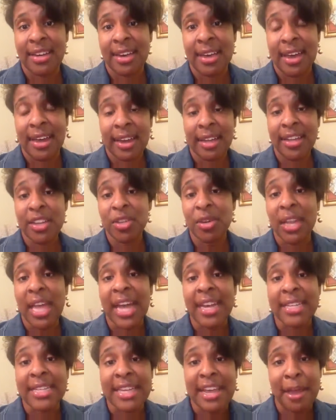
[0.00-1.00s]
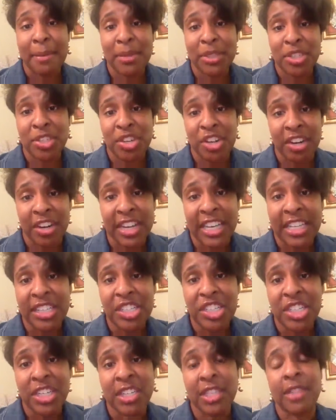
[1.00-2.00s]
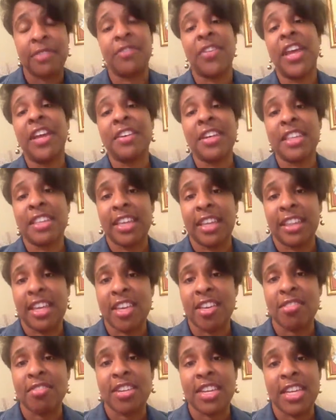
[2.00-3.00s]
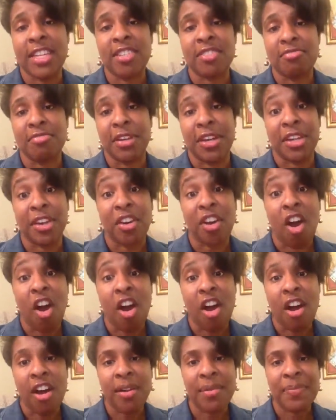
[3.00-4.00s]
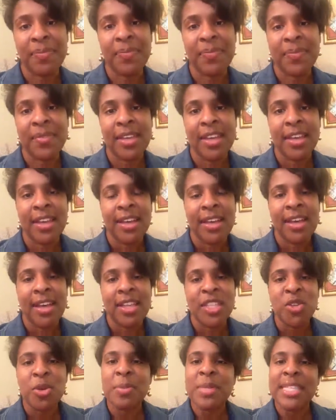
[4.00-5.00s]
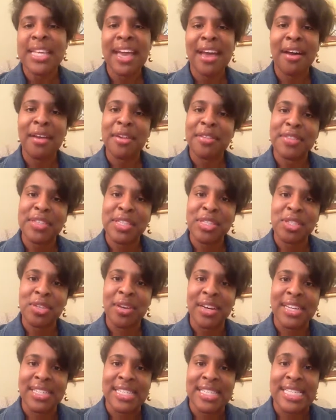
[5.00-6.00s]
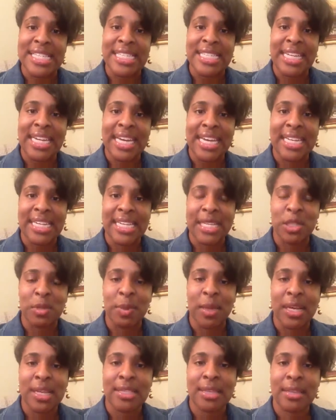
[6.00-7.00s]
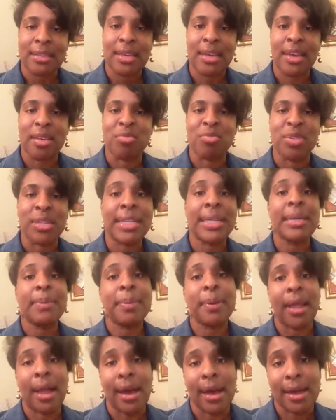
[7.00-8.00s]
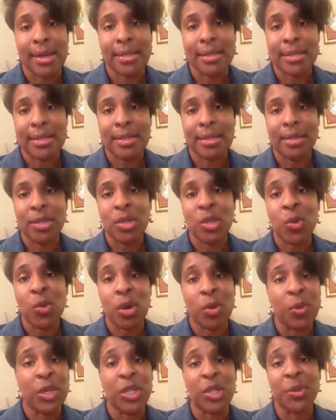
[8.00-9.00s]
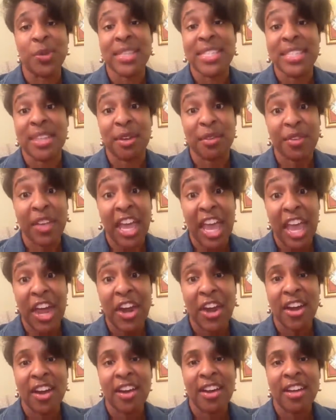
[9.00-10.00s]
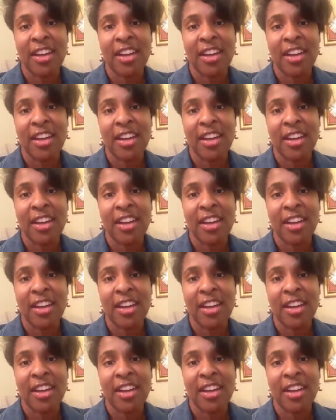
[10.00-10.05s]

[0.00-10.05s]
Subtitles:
And it can do a lot of damage to your engine, the very thing that you need to run your car. And so I'm saying all of this to us as ladies because I think it really applies to what we do with self-care.